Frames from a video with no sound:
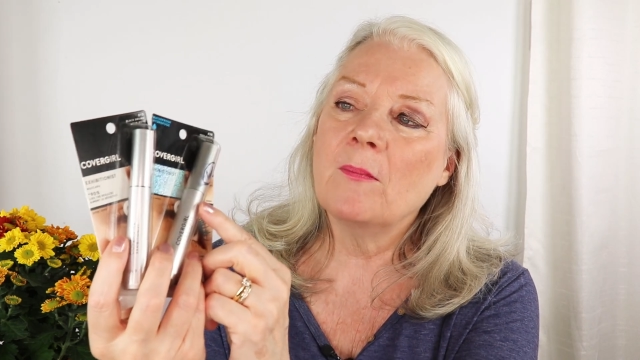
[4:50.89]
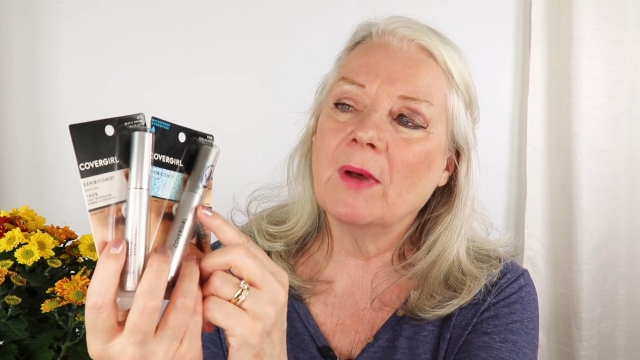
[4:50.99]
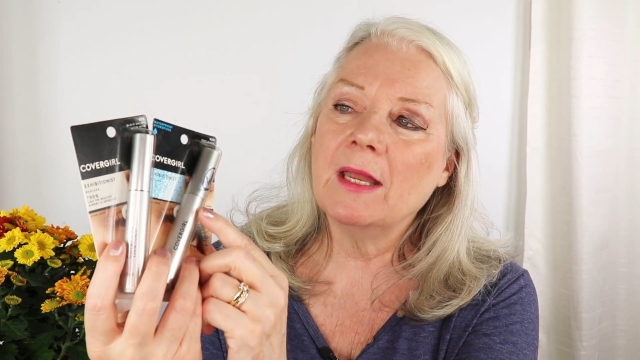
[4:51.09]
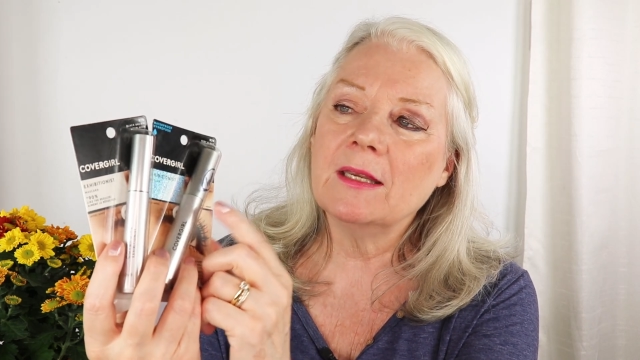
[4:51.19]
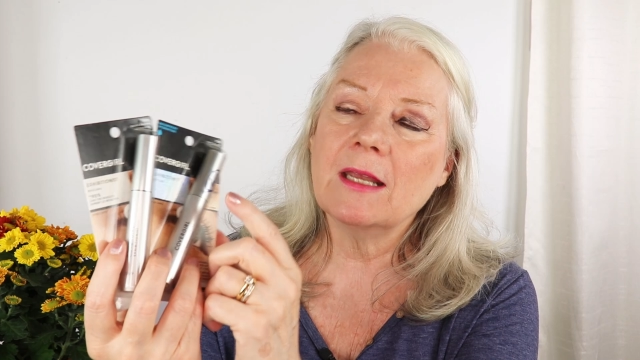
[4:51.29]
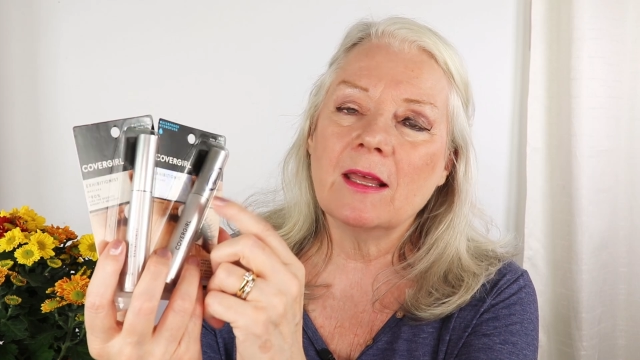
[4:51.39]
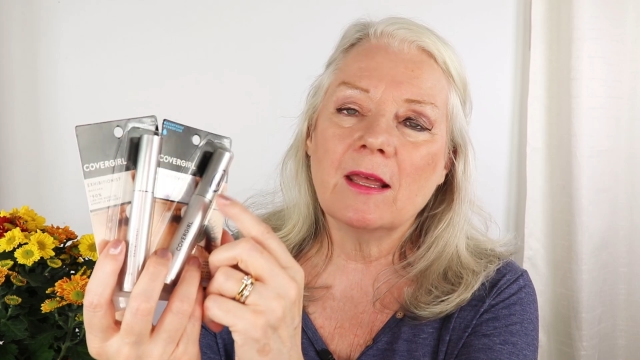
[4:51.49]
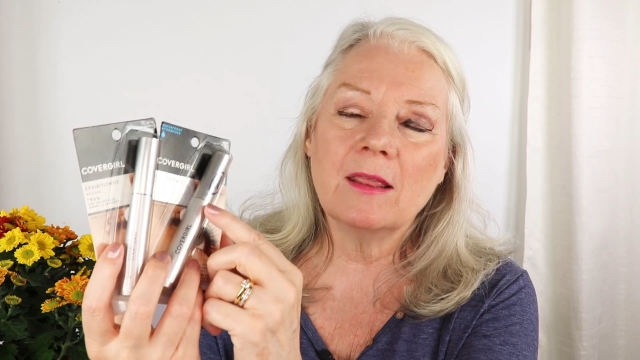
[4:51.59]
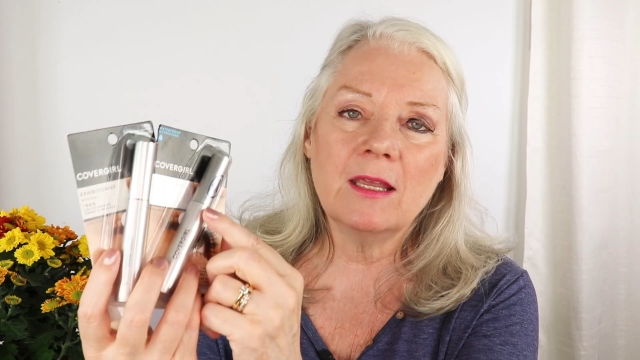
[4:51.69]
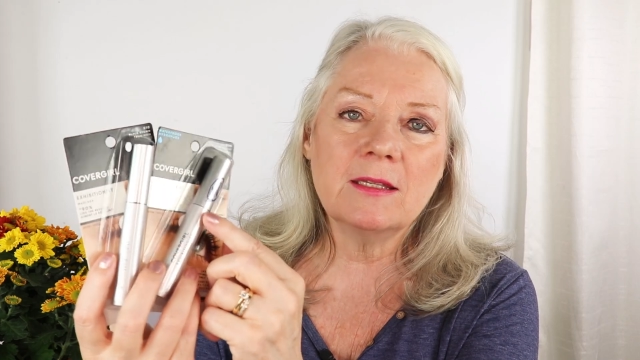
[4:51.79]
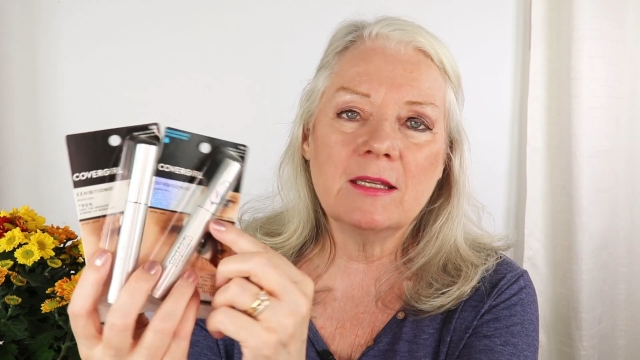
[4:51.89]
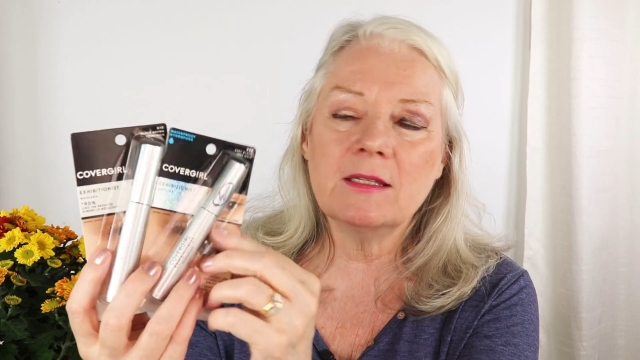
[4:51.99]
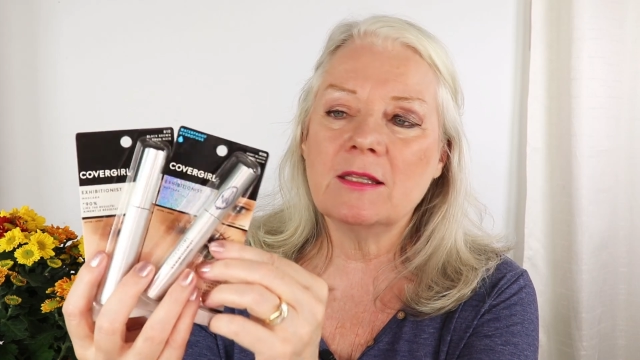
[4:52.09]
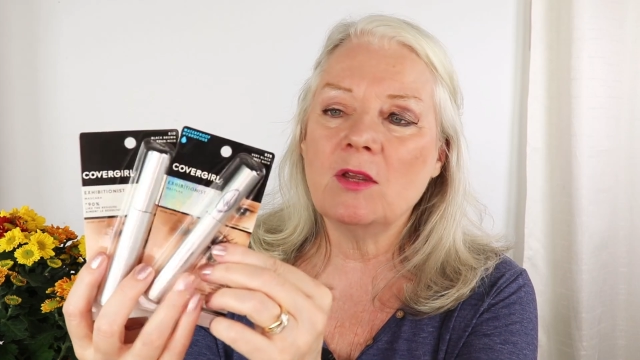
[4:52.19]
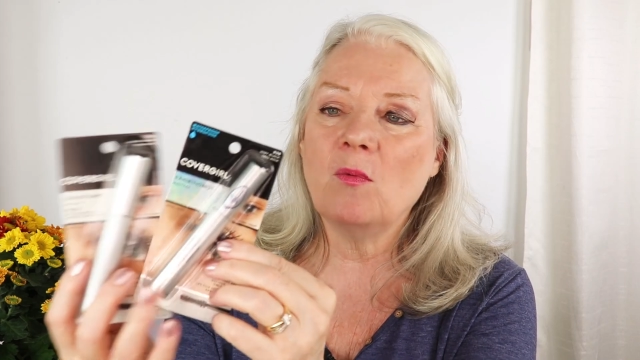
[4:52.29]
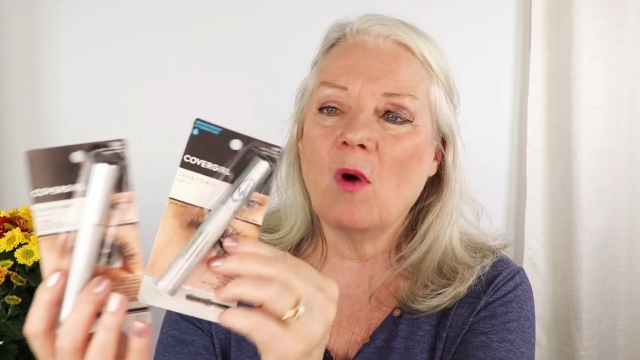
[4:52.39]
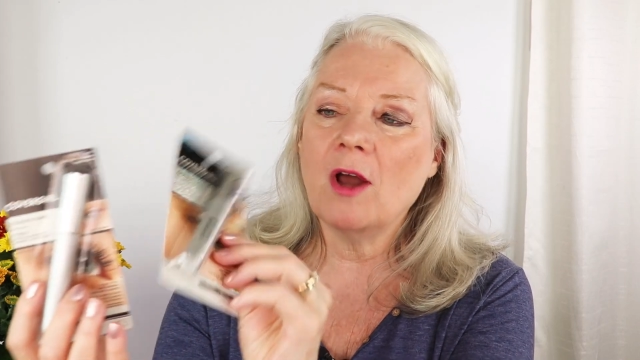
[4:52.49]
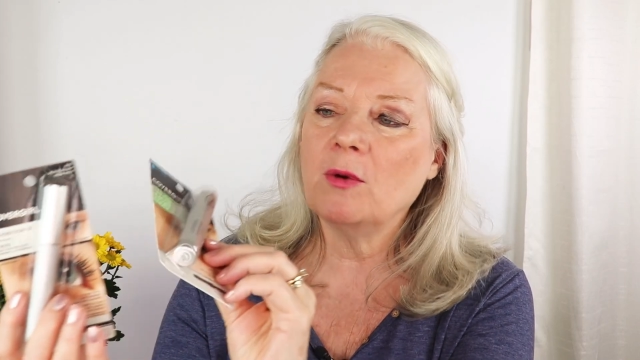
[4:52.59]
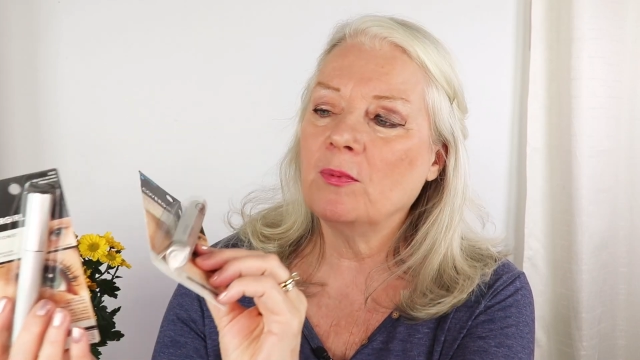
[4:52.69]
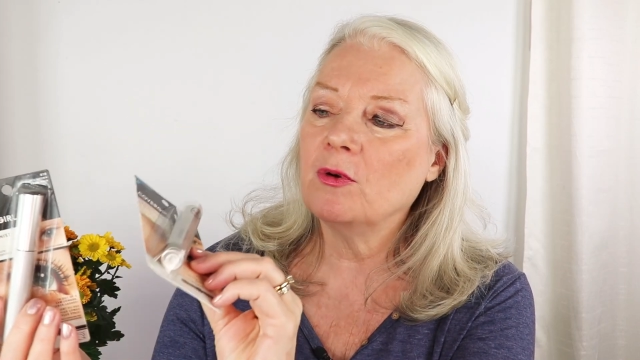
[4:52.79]
But This is the
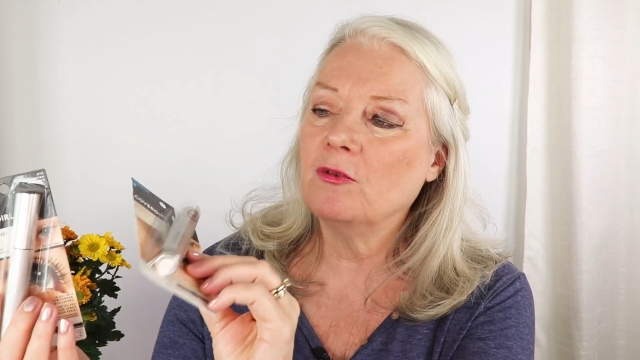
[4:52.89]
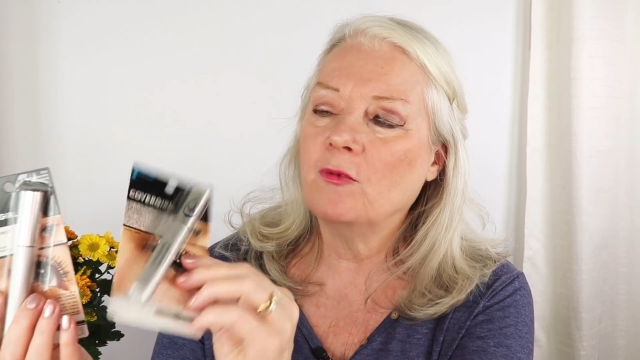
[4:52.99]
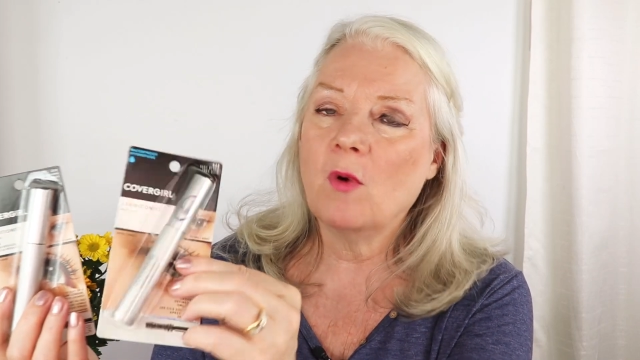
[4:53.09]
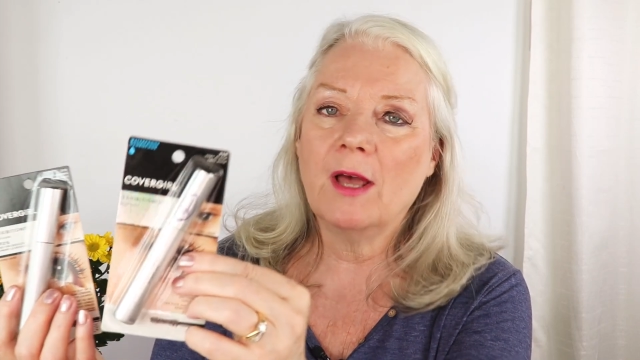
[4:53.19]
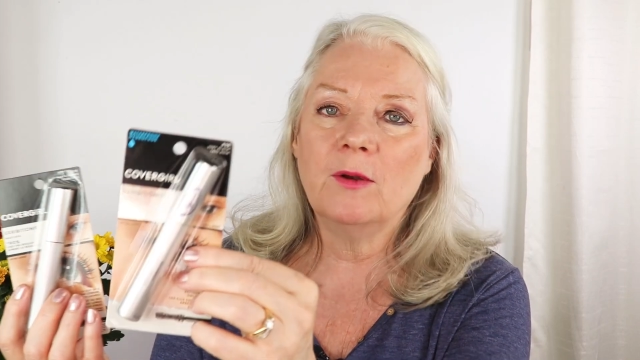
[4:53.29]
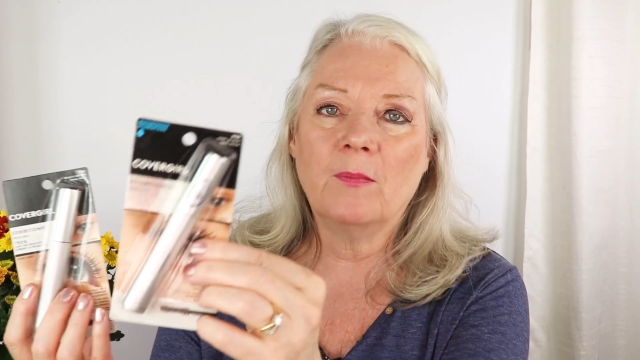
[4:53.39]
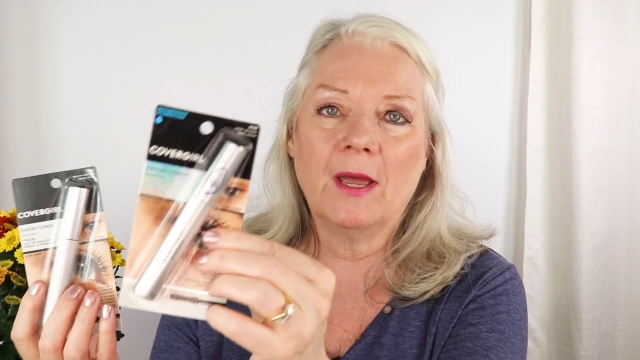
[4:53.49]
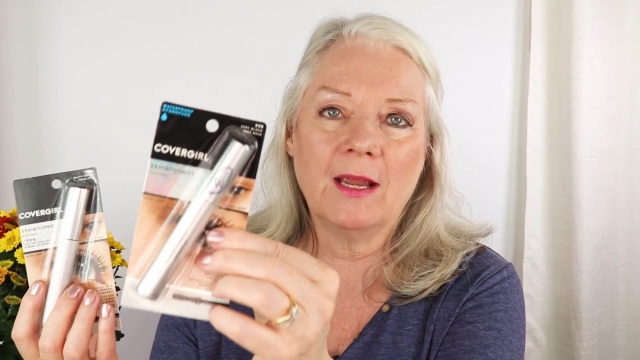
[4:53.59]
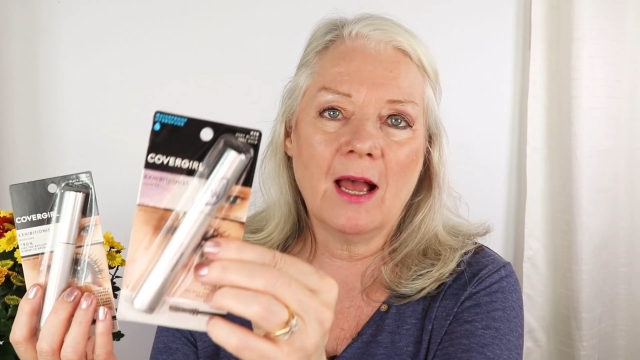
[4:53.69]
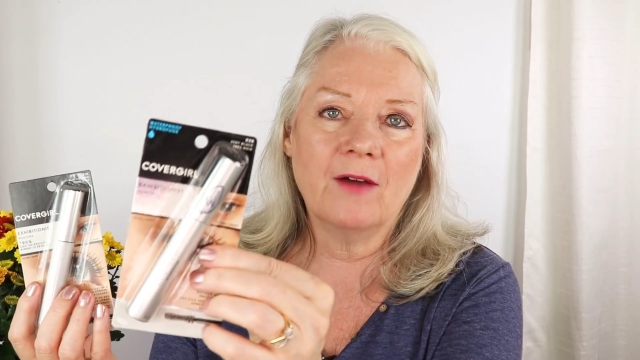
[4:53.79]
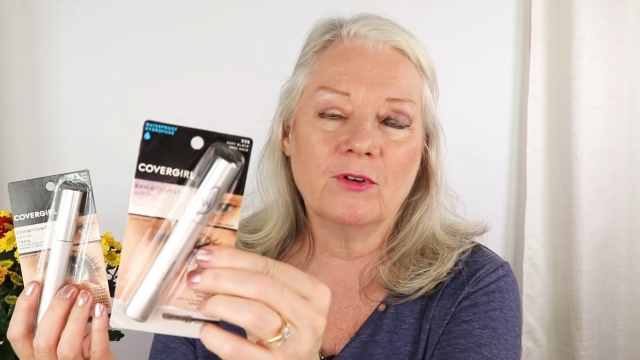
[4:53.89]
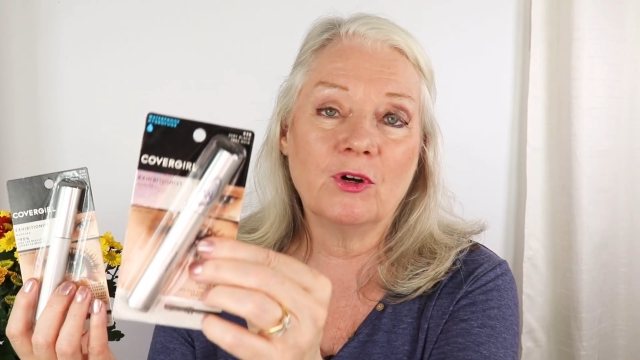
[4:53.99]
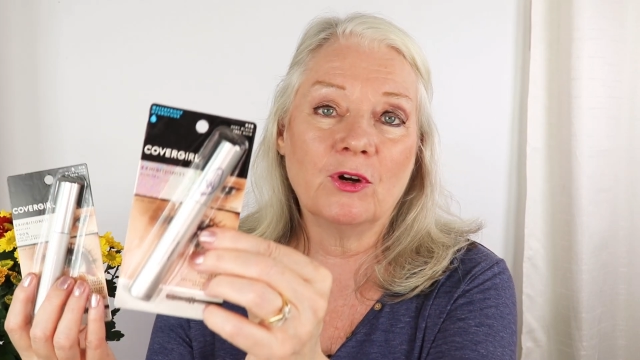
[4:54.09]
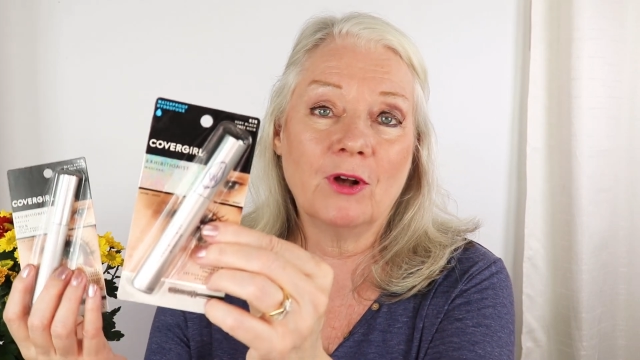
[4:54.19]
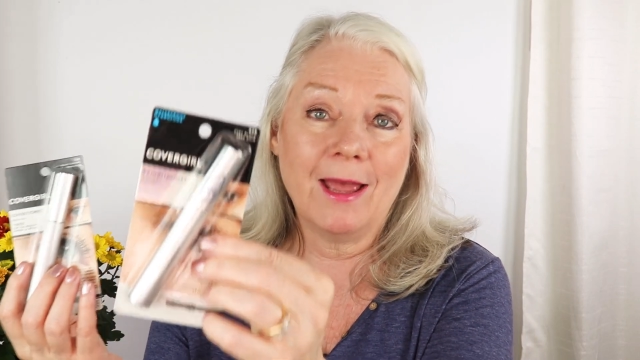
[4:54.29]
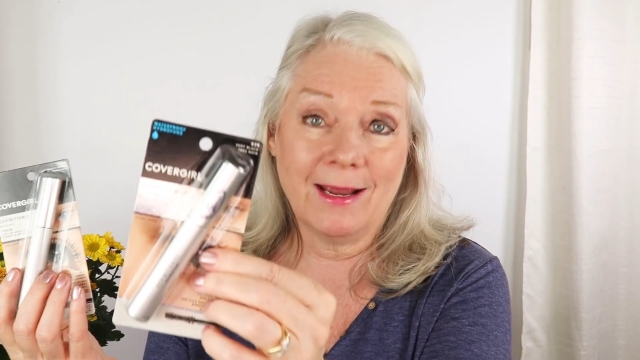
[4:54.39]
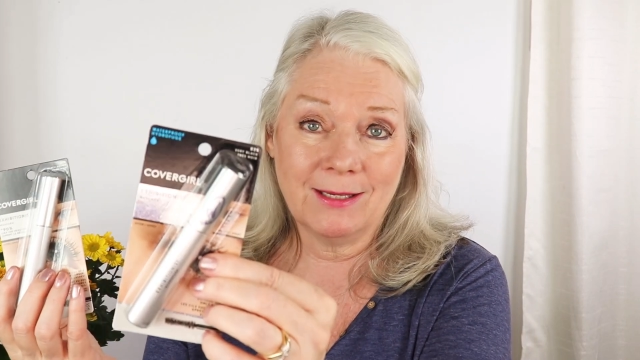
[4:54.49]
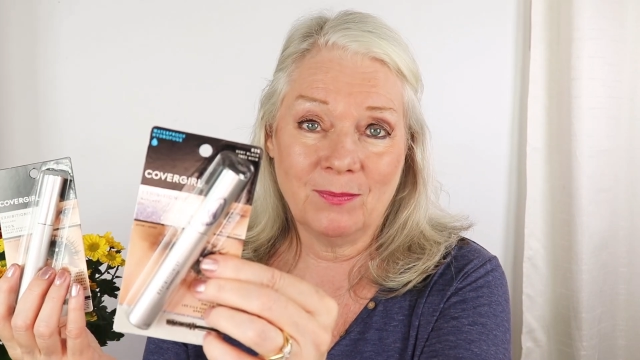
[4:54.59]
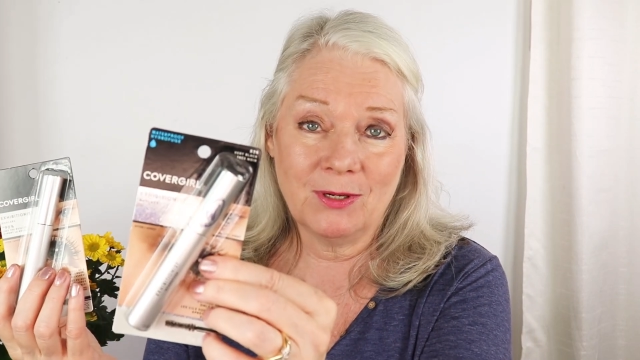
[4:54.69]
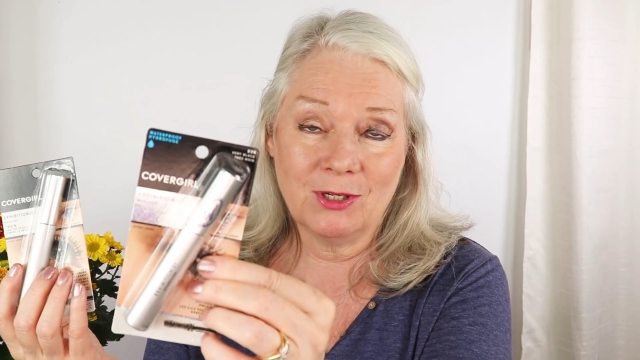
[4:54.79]
waterproof one by CoverGirl
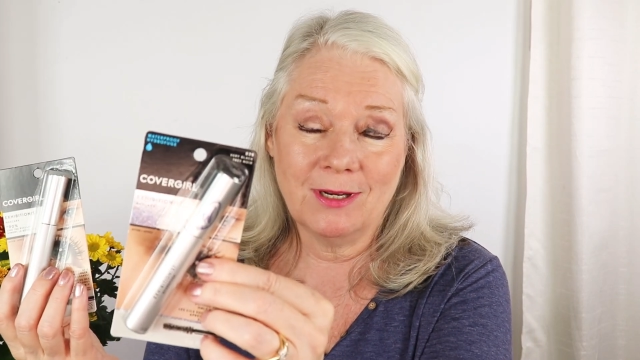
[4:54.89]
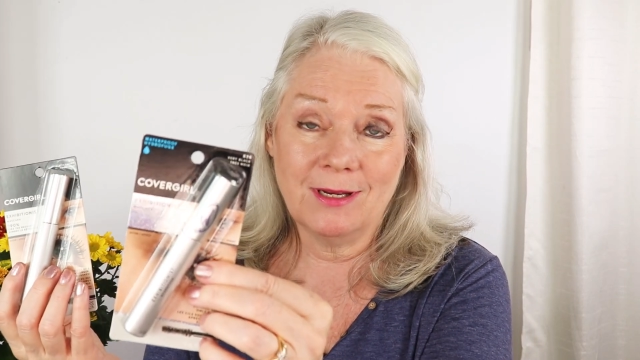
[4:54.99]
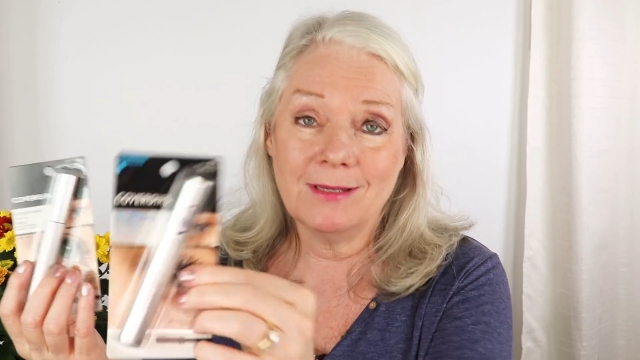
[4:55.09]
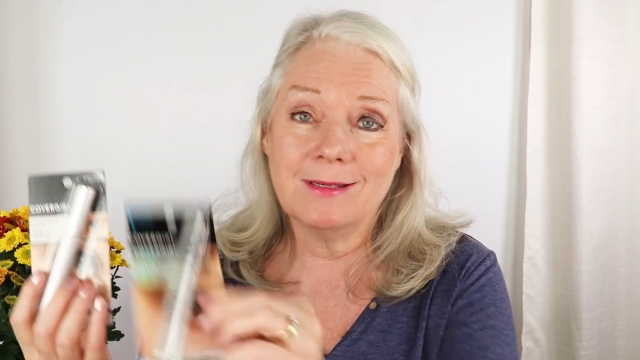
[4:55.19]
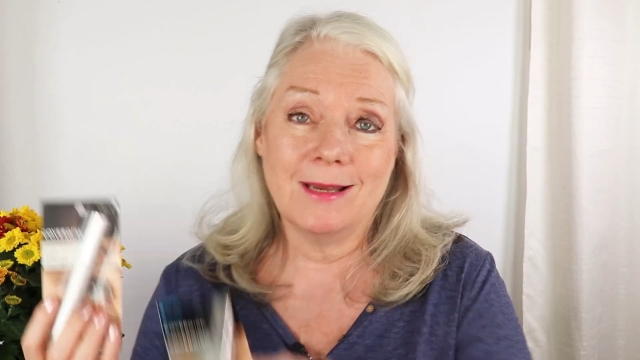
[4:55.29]
Exhibitionist,